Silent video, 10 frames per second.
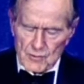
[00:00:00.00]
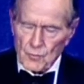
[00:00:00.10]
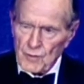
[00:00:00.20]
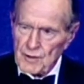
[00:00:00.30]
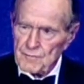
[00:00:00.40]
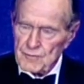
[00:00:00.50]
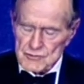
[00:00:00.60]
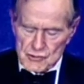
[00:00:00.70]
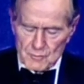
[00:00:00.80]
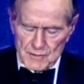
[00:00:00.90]
to work for
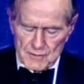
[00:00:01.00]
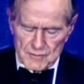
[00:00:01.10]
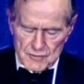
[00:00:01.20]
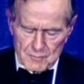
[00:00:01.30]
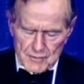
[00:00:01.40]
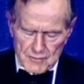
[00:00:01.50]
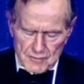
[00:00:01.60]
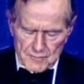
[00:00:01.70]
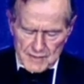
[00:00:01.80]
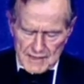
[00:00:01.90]
German, German
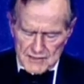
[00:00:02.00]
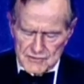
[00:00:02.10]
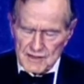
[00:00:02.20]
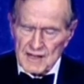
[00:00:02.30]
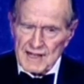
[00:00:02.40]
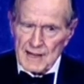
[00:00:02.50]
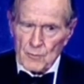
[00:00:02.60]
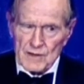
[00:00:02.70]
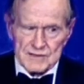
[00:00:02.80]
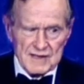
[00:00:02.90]
unification. It
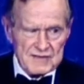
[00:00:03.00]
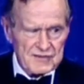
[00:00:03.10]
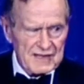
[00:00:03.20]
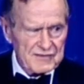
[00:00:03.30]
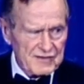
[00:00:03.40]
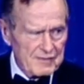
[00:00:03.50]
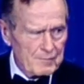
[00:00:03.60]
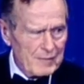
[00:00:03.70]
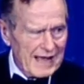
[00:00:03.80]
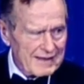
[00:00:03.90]
wasn't as easy
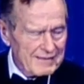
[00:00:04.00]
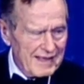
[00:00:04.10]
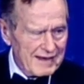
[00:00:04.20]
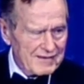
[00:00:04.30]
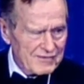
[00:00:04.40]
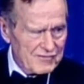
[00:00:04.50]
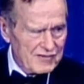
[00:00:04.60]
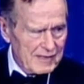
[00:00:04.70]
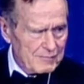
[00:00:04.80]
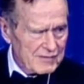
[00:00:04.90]
back then as it
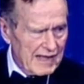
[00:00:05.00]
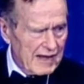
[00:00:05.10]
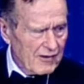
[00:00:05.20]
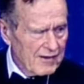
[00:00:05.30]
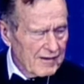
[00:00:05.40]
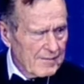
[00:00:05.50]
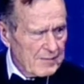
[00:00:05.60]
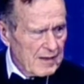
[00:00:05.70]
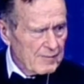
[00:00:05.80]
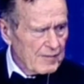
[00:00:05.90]
seems now.
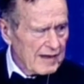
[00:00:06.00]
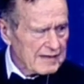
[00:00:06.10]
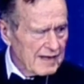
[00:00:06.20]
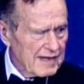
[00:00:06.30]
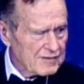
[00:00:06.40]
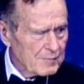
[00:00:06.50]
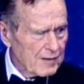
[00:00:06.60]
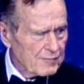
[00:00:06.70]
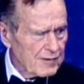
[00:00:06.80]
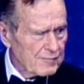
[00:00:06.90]
In fact, I asked
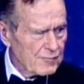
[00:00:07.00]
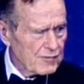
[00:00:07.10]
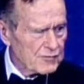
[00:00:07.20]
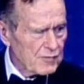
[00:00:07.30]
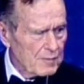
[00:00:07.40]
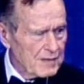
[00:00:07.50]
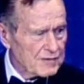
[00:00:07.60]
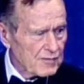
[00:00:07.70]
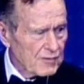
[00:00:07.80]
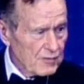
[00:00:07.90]
my friend Francois
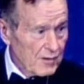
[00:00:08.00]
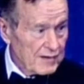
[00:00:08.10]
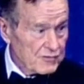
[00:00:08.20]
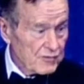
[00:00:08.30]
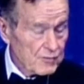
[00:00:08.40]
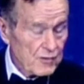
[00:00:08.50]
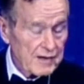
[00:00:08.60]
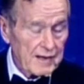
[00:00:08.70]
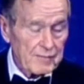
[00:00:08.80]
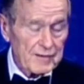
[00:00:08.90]
Mitterrand, who I enjoyed
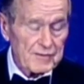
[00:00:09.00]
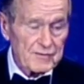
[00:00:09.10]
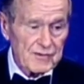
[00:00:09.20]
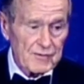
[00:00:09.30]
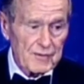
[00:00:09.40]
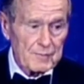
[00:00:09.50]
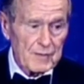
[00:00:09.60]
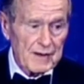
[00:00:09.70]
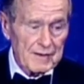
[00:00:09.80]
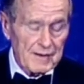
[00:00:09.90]
working with, and so did
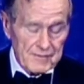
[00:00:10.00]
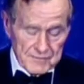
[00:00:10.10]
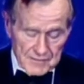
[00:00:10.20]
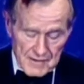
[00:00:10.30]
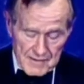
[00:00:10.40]
Brent and others,